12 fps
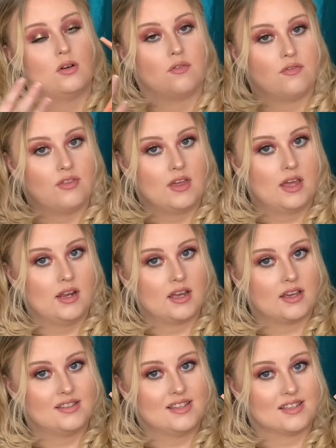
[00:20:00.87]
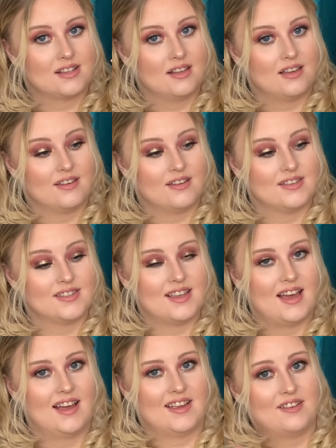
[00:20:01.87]
of the nicest glitters
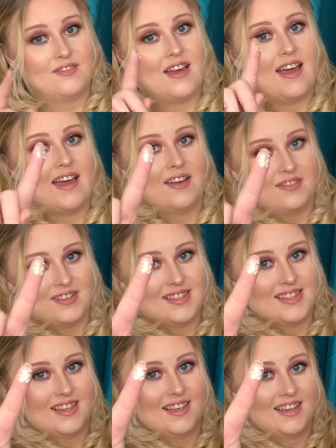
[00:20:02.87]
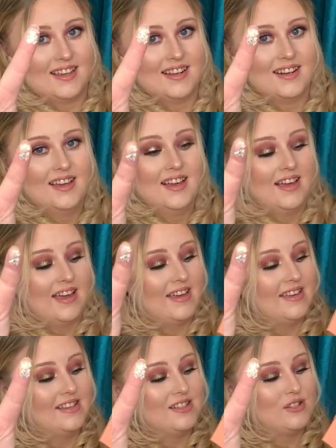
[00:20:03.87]
I have ever seen.
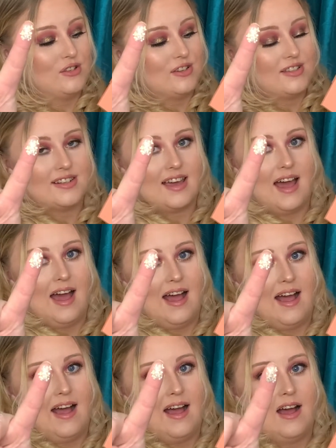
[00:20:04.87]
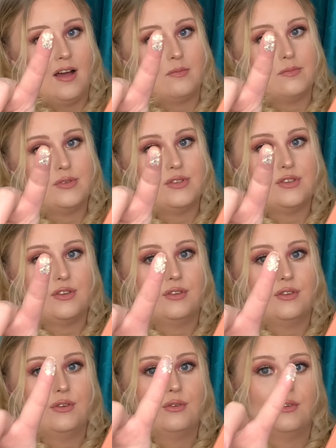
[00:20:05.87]
It is just
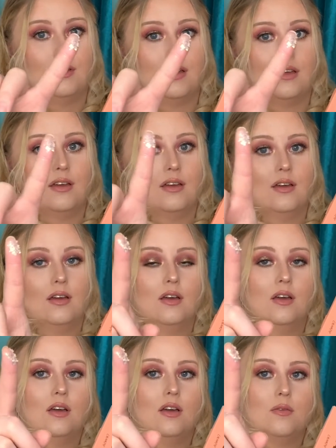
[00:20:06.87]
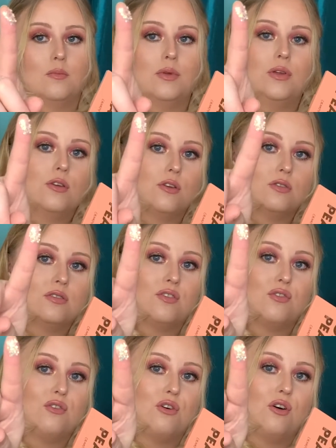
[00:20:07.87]
absolutely
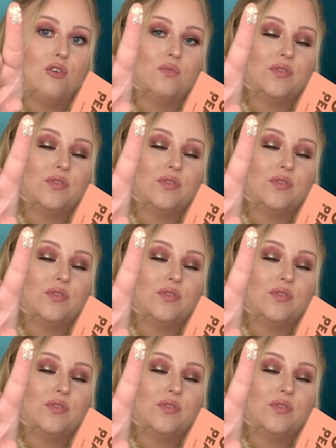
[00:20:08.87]
beautiful.